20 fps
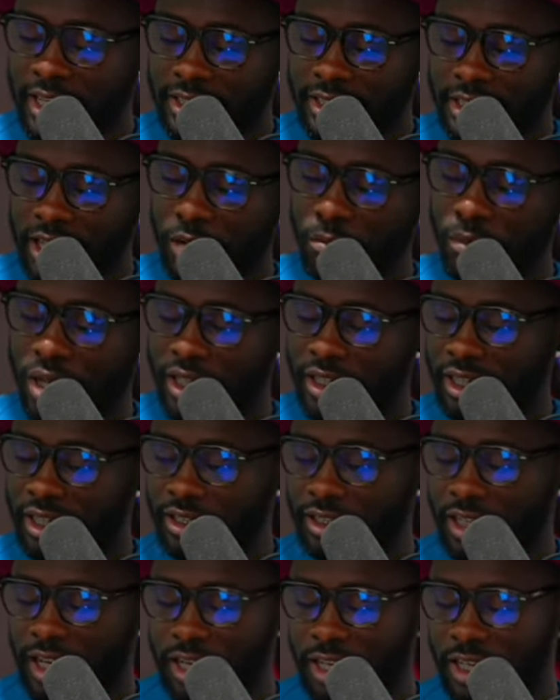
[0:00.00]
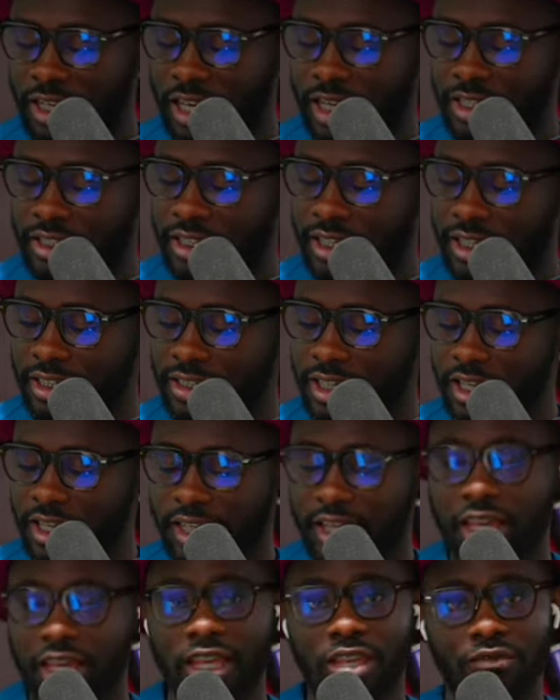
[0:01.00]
Tema, there is an, a center there.